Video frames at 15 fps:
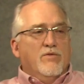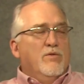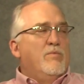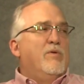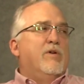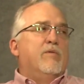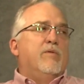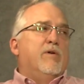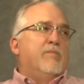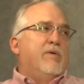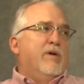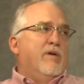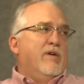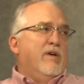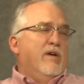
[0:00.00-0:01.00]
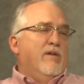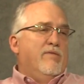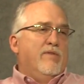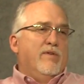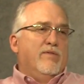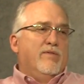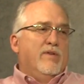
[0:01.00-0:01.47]
cool part about
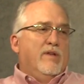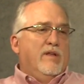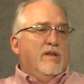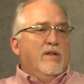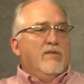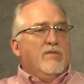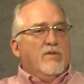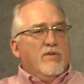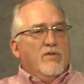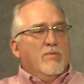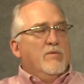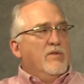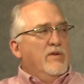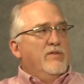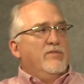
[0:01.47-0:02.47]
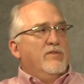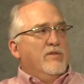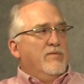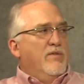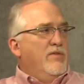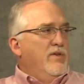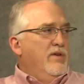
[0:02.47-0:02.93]
PowerCalf is that it is an accumulation
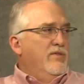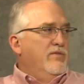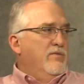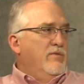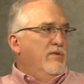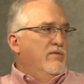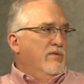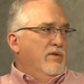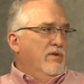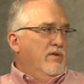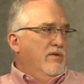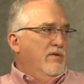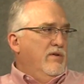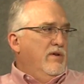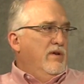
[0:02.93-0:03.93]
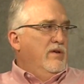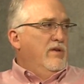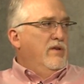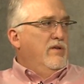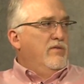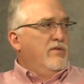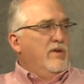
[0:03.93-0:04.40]
of the things that we've learned, and
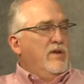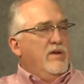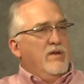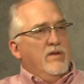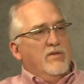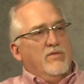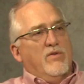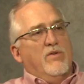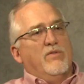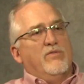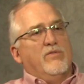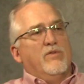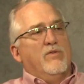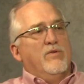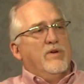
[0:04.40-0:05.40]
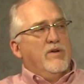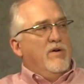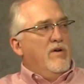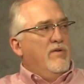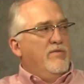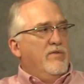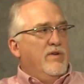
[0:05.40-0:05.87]
it is also an
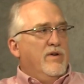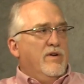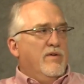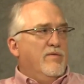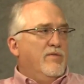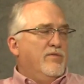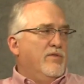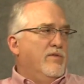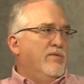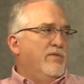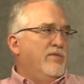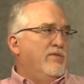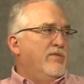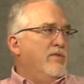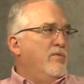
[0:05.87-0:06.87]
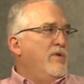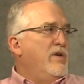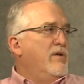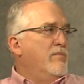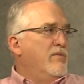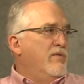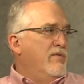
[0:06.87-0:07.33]
offering of the services that we
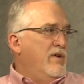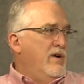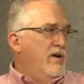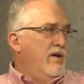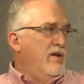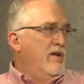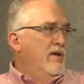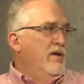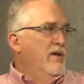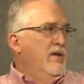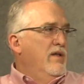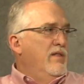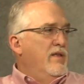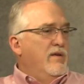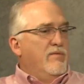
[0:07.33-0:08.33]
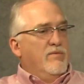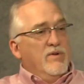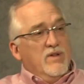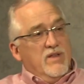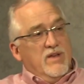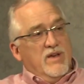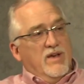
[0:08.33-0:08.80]
can provide that
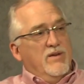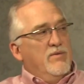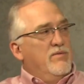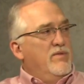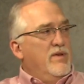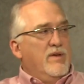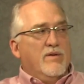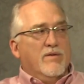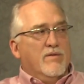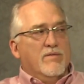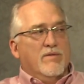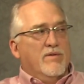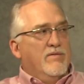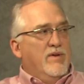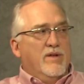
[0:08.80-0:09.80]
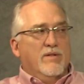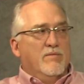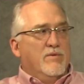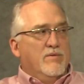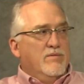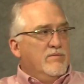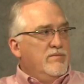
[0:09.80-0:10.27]
really I don't think are
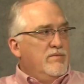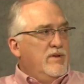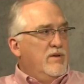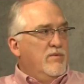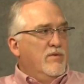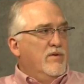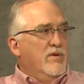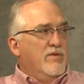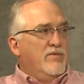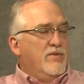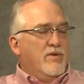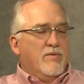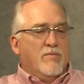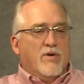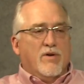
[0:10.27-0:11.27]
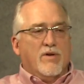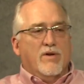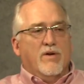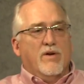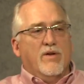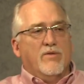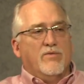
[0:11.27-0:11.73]
available anywhere else in our market
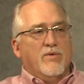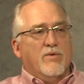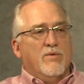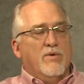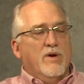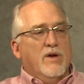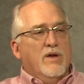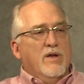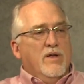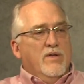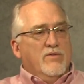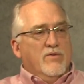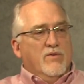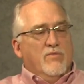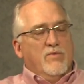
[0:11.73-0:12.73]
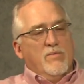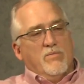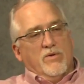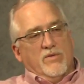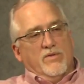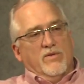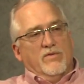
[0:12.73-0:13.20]
area. So if we
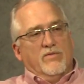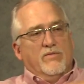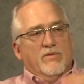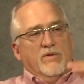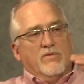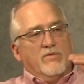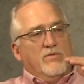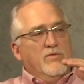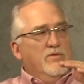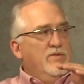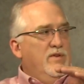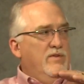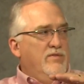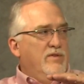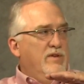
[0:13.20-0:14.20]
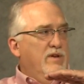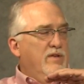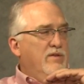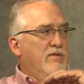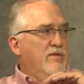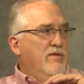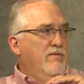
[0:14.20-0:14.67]
put this tool chest
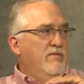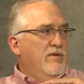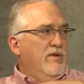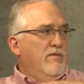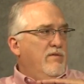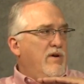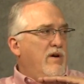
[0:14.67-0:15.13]
together of